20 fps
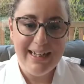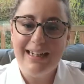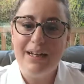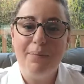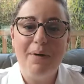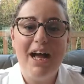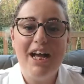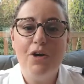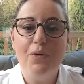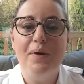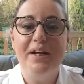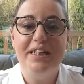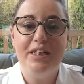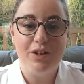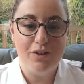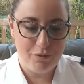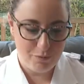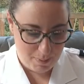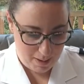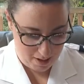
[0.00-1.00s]
Now, I always
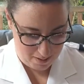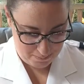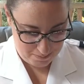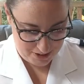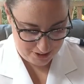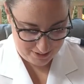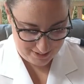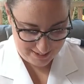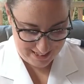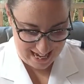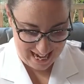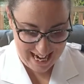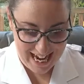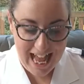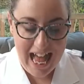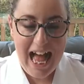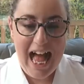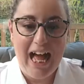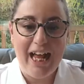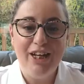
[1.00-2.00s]
love Palm Sunday.
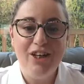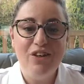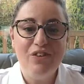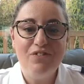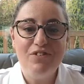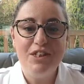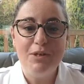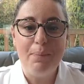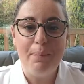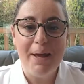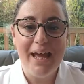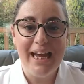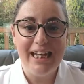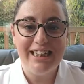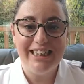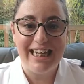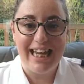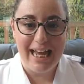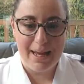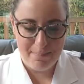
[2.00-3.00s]
I love to
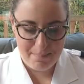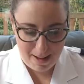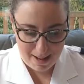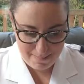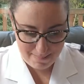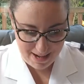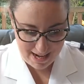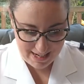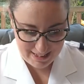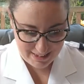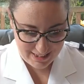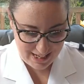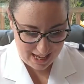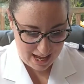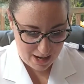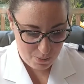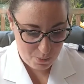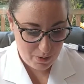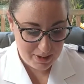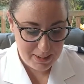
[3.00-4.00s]
picture in my mind's
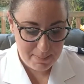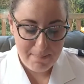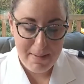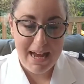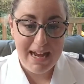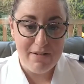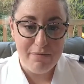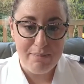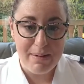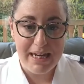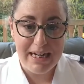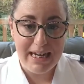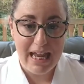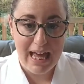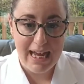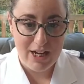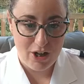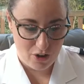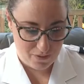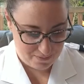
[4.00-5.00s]
eye what it may have been
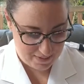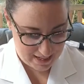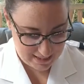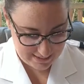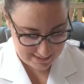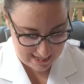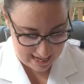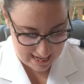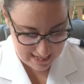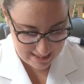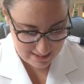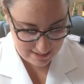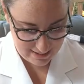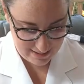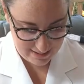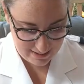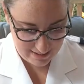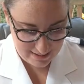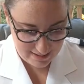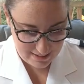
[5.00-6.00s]
like on that day.
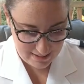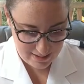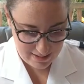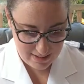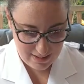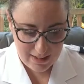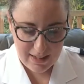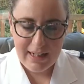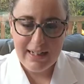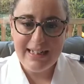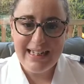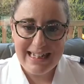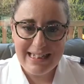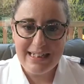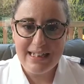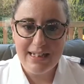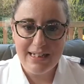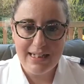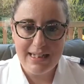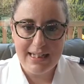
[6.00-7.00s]

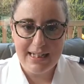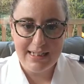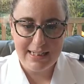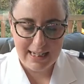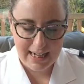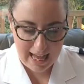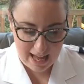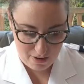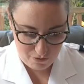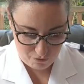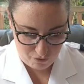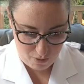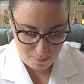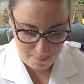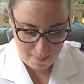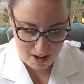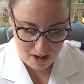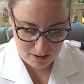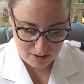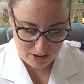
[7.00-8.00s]
Listen to this account from
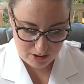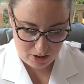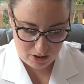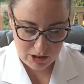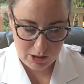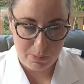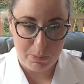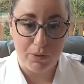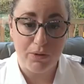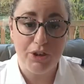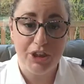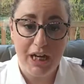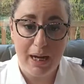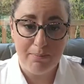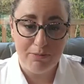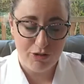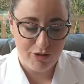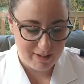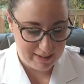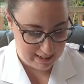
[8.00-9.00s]
Mark's Gospel,
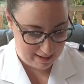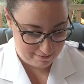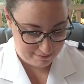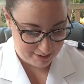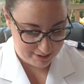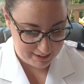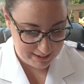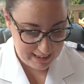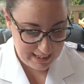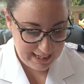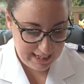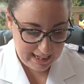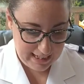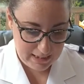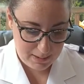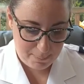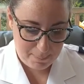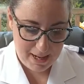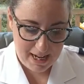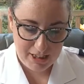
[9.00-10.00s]
chapter 11, in
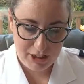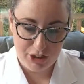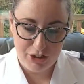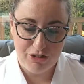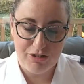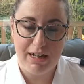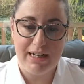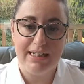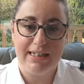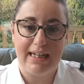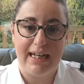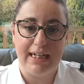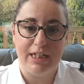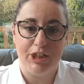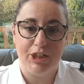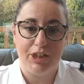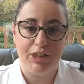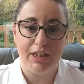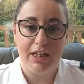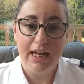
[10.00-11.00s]
the Passion
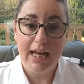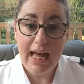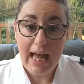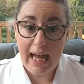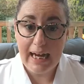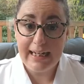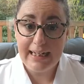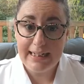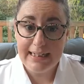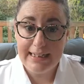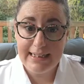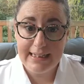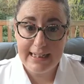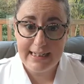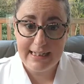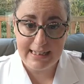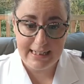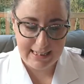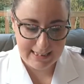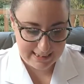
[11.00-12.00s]
Translation, and
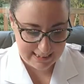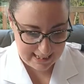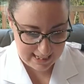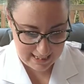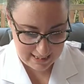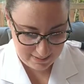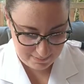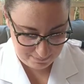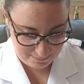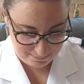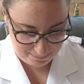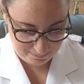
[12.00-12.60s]
consider the scene.